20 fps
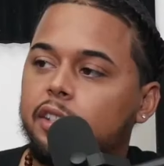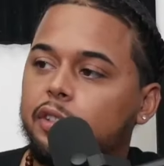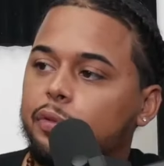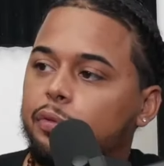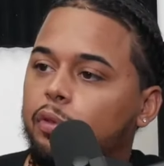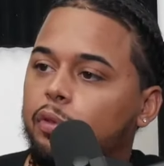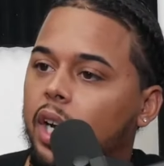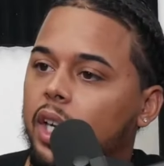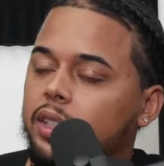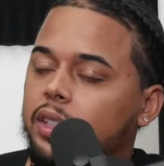his
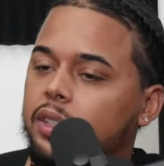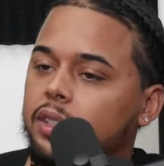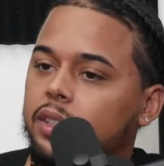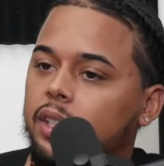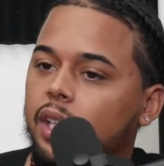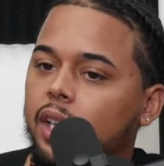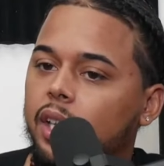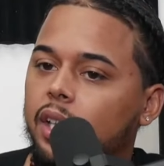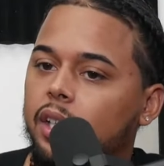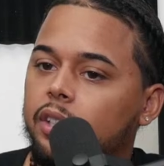friend
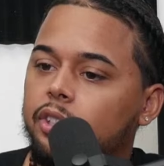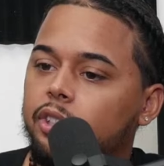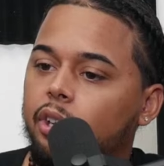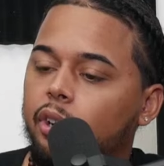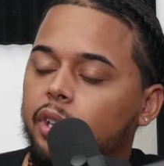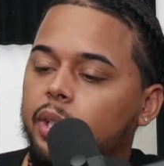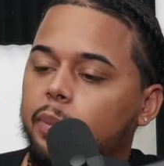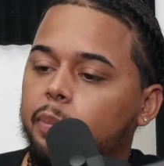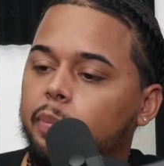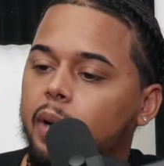
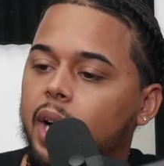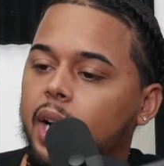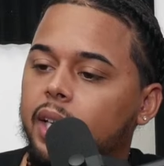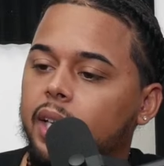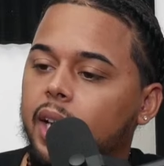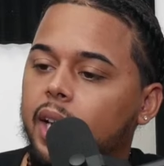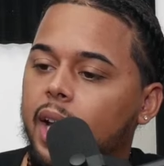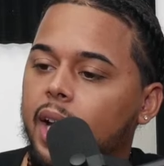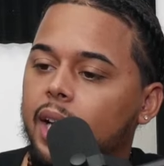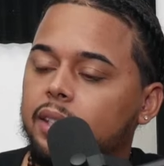during the
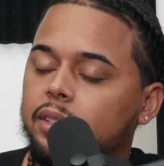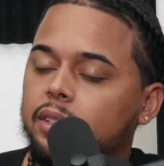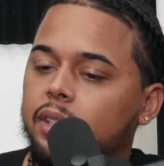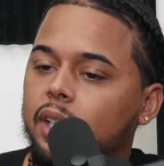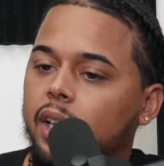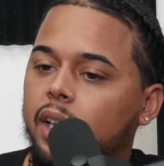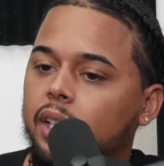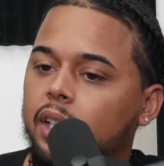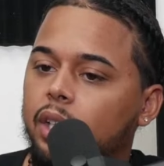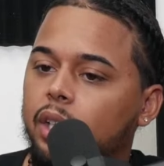podcast,
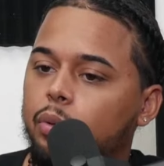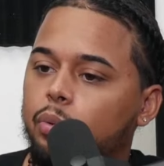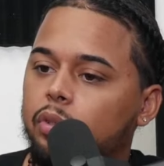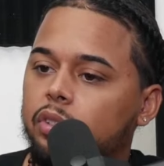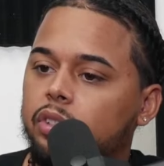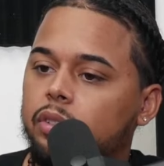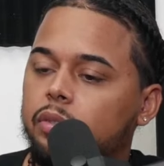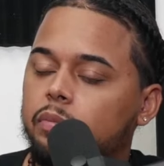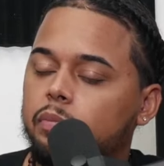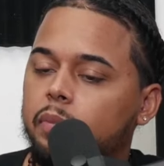and he
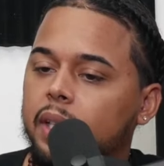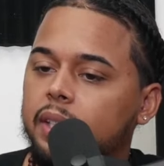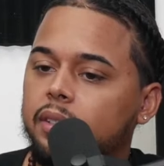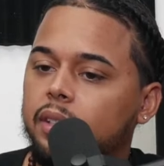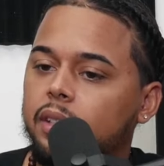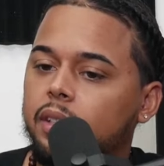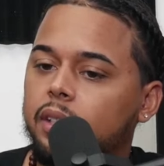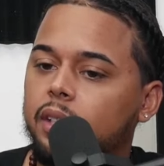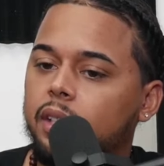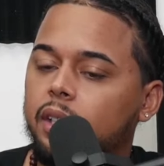was
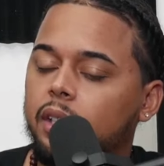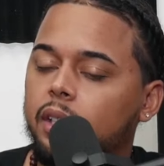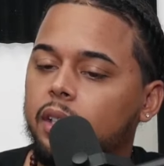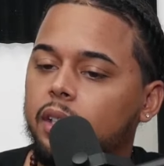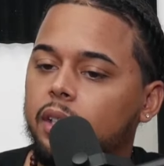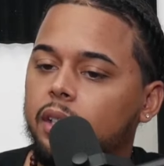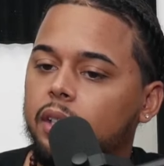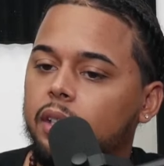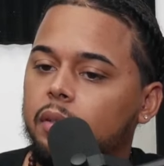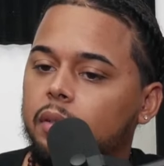
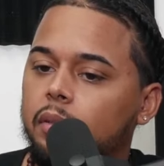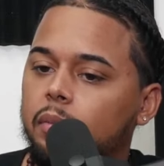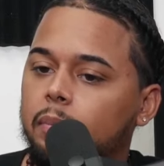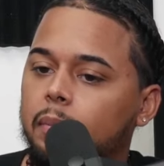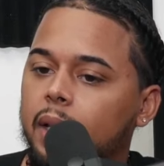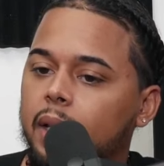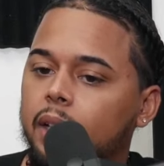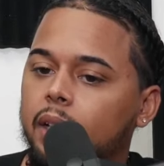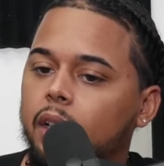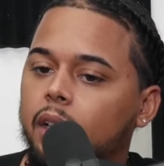basically
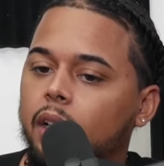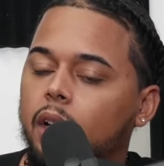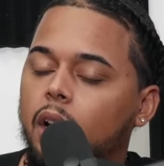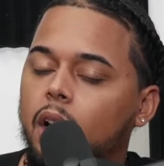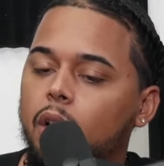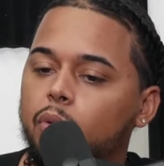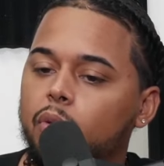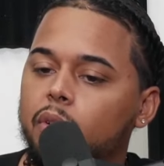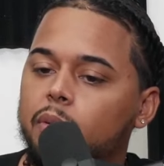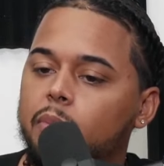making it an
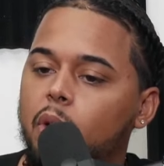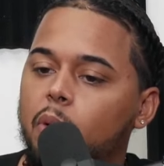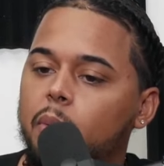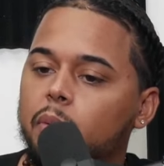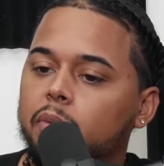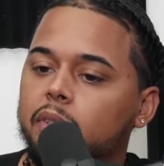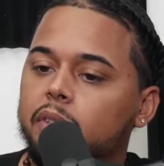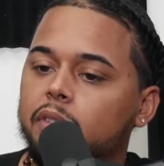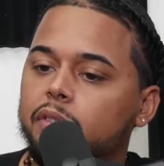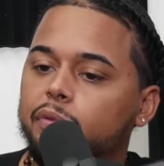awkward
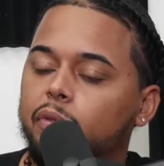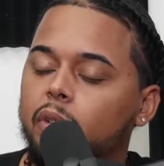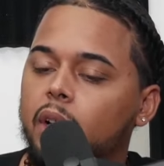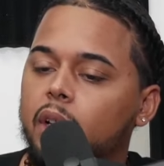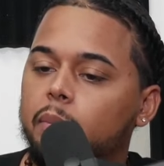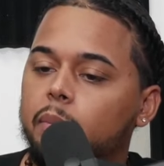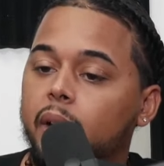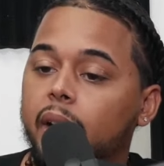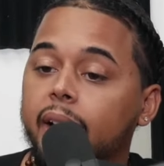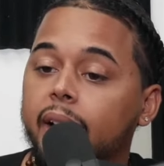moment with his
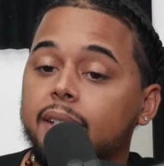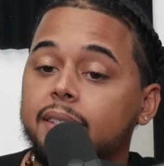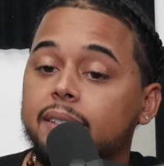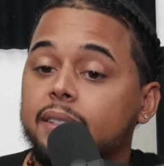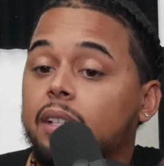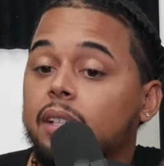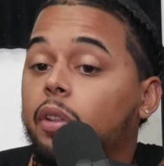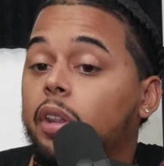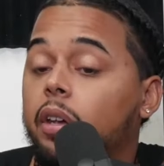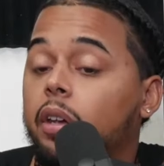friend, but I guess
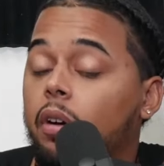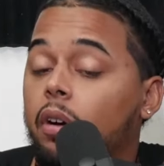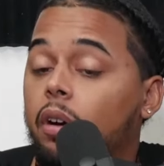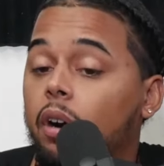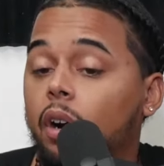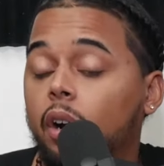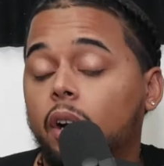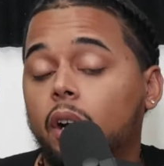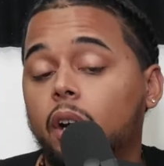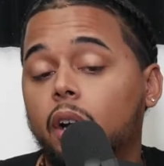that's how they
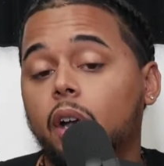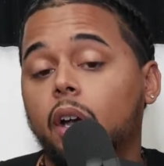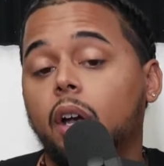are.